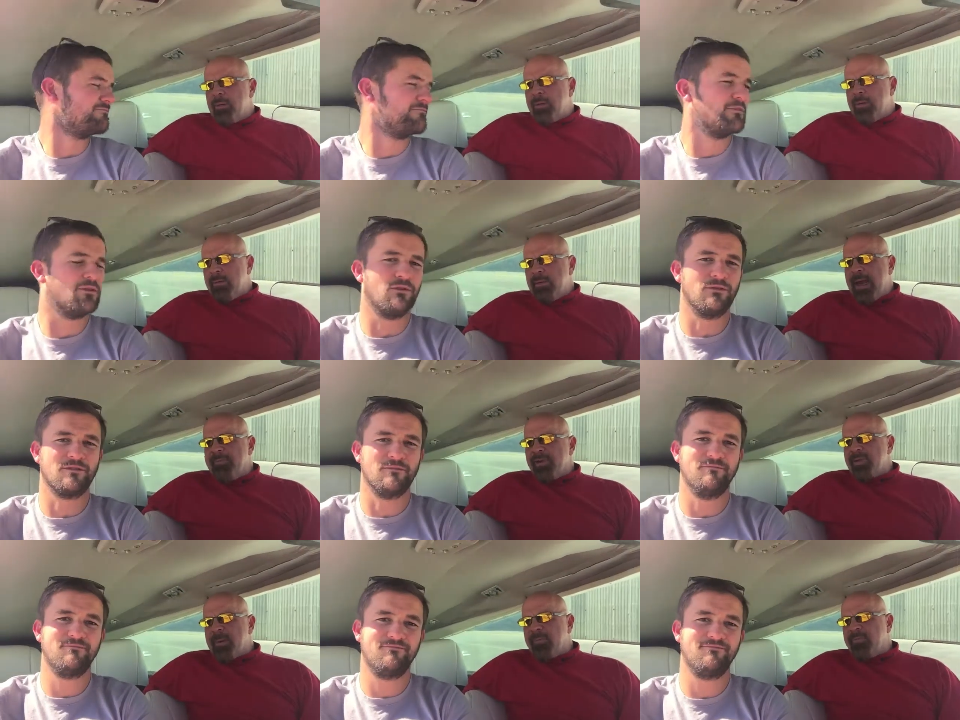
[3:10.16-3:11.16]
Speaker 1: we, we
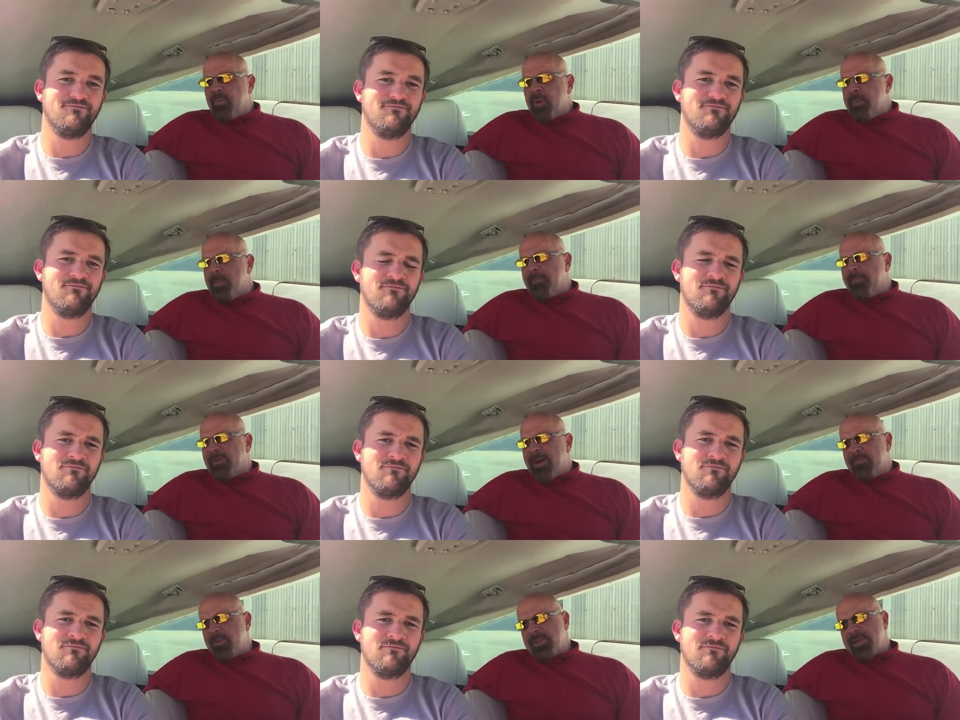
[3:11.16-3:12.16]
average about forty
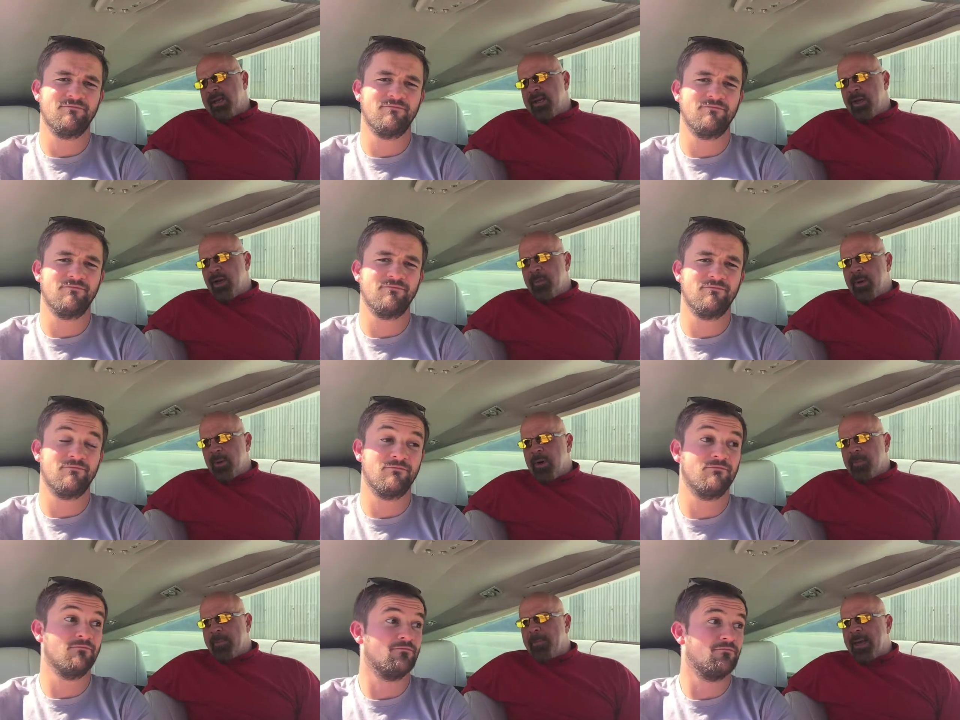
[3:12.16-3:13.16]
five percent a year, but
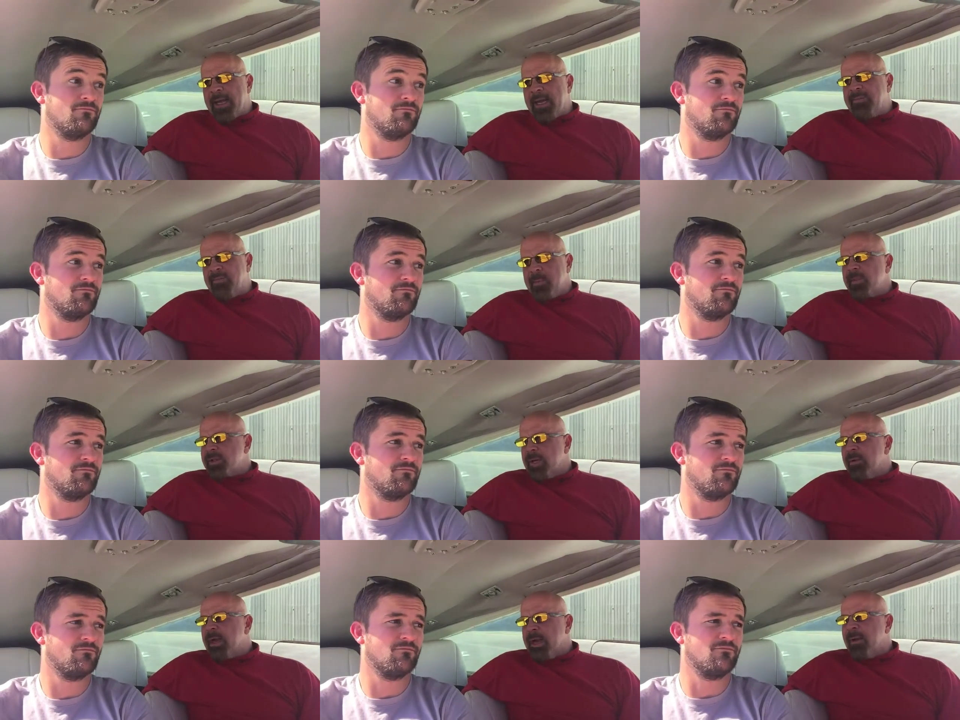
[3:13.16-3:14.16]
we're up about eighty four
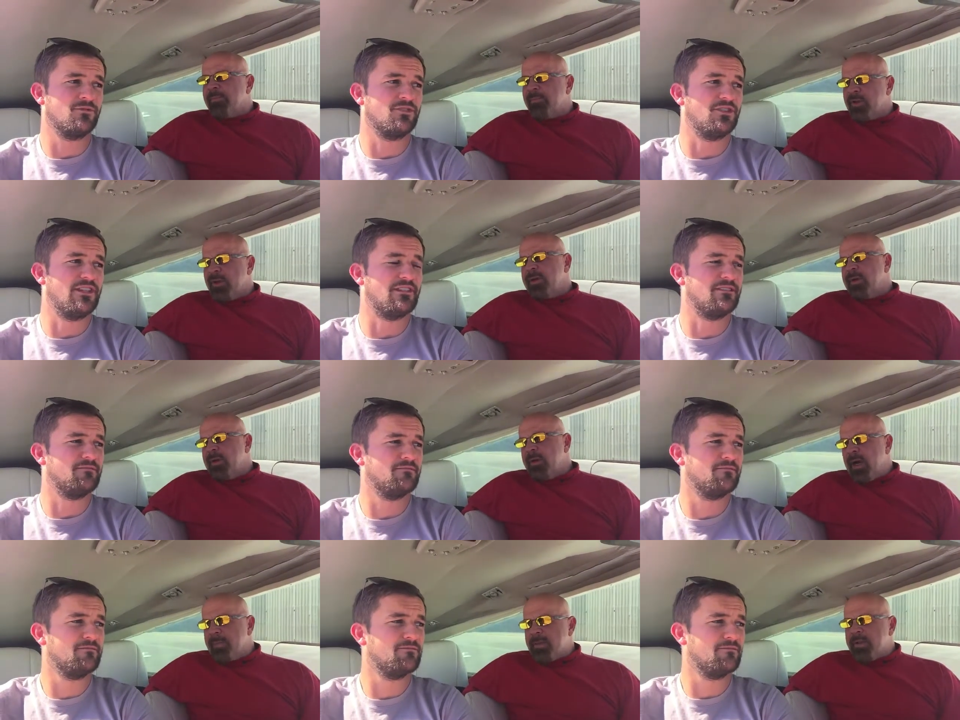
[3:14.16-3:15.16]
percent right now. Shit.
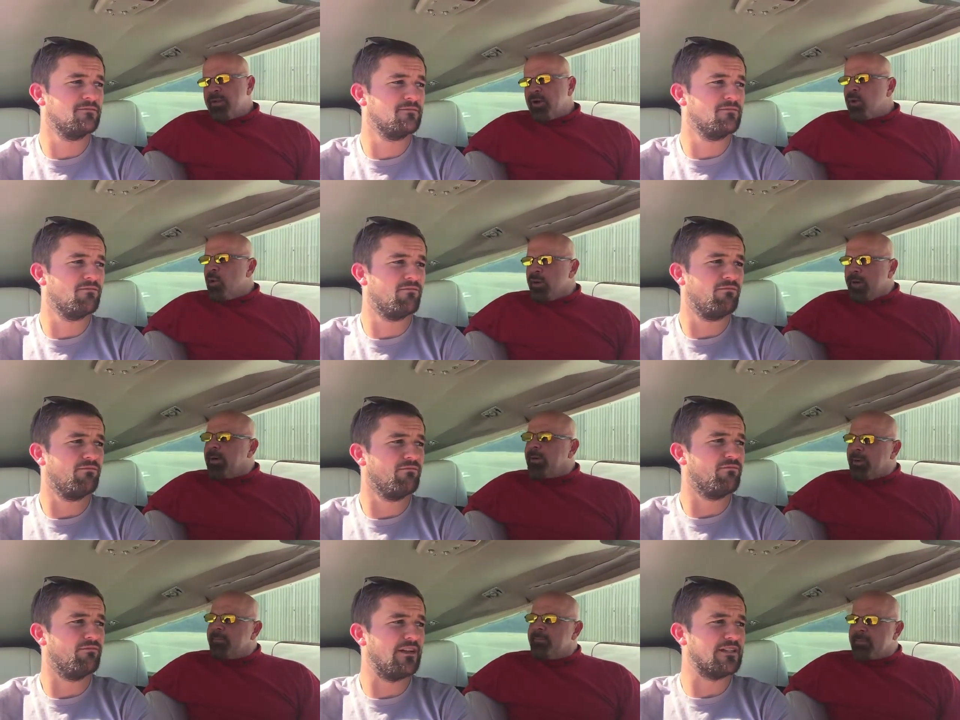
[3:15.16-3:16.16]
Up to the third quarter,
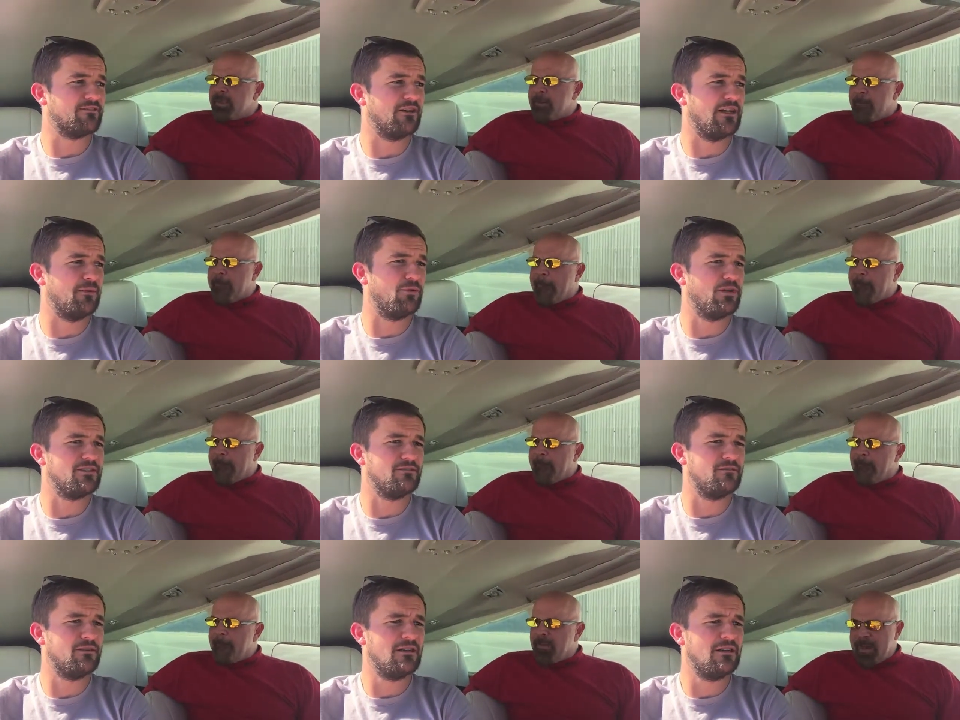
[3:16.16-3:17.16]
anyway.
Speaker 2: That's so. fairly
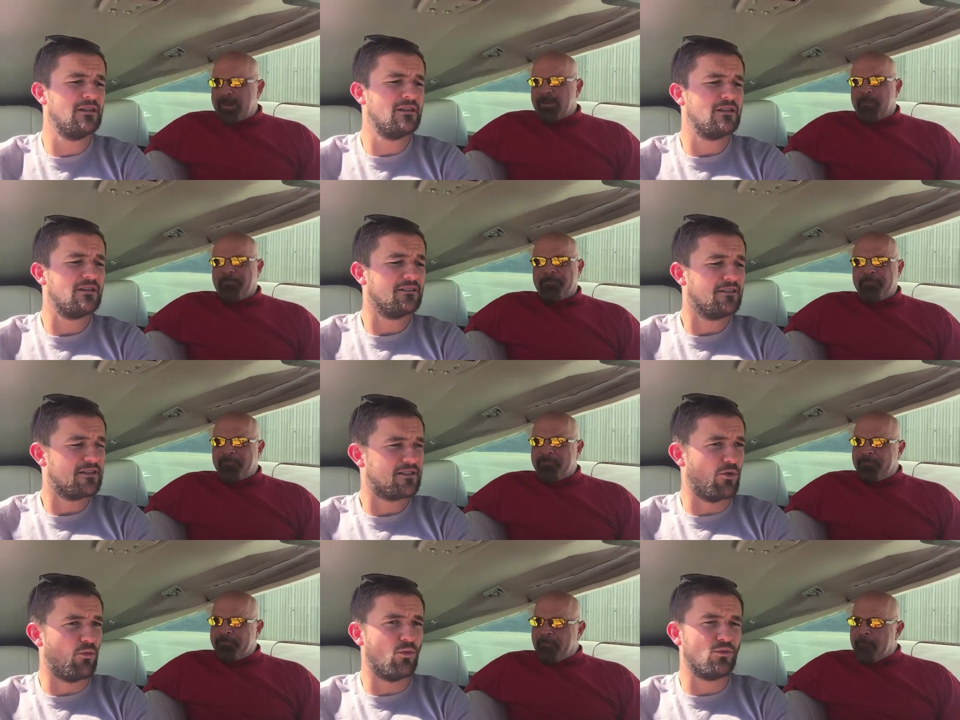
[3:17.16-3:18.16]
impressive. Thank you.
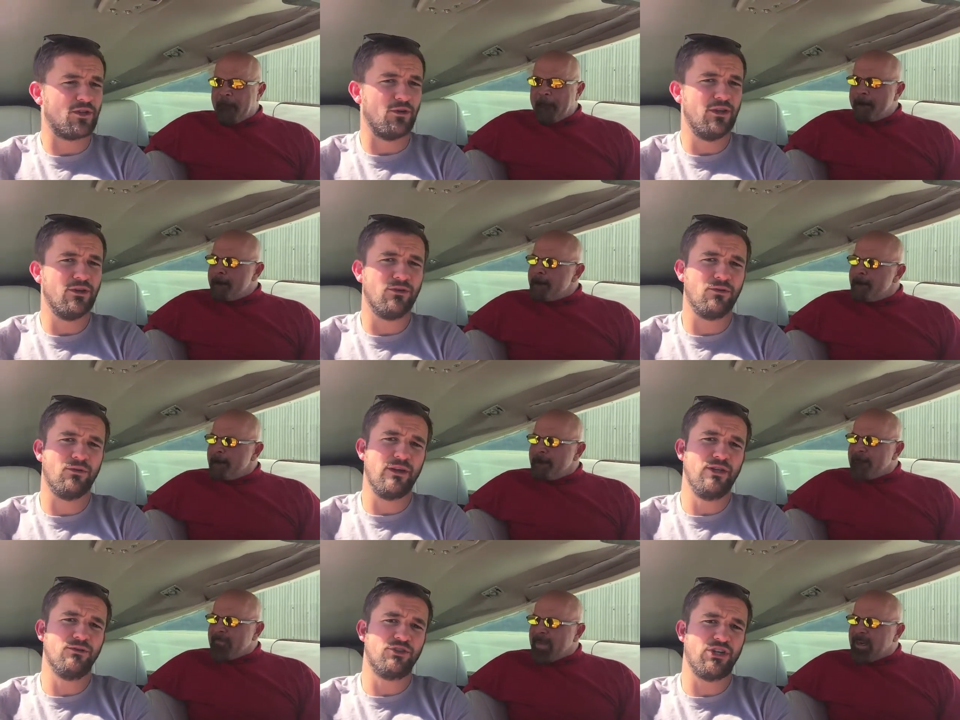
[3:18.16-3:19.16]
So, so in your
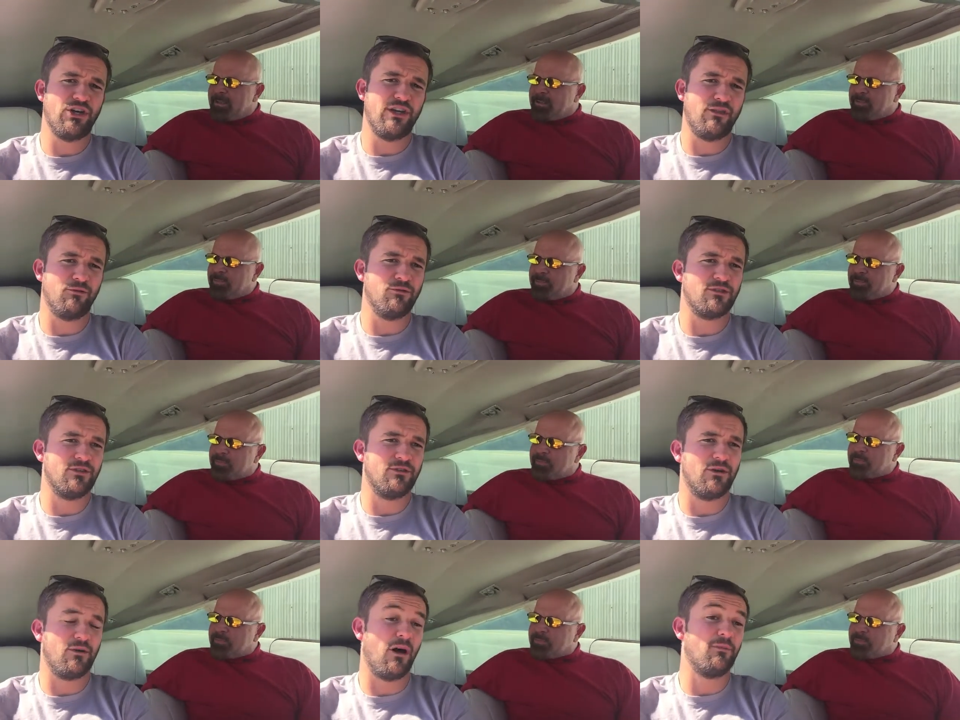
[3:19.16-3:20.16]
in your journey through
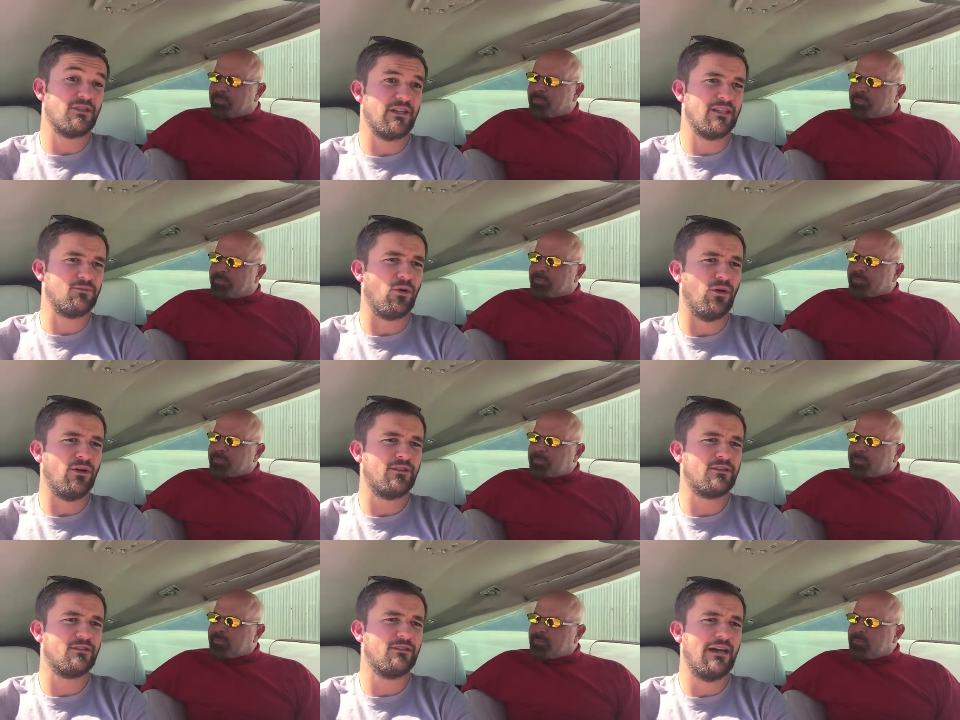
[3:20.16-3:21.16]
to uh, up to this
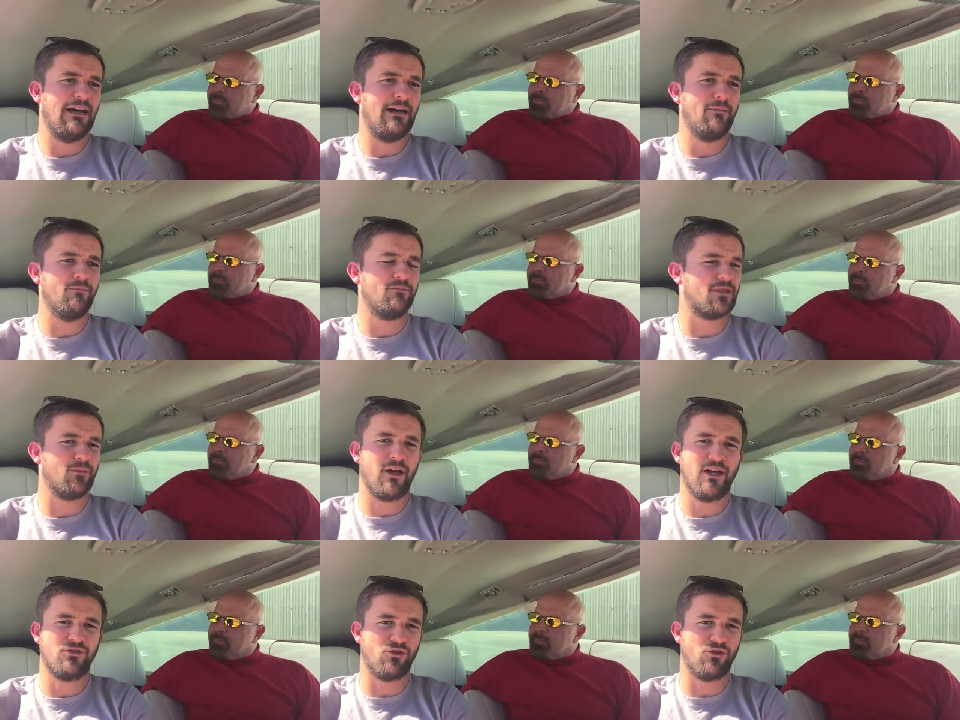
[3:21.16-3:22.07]
point, um, something I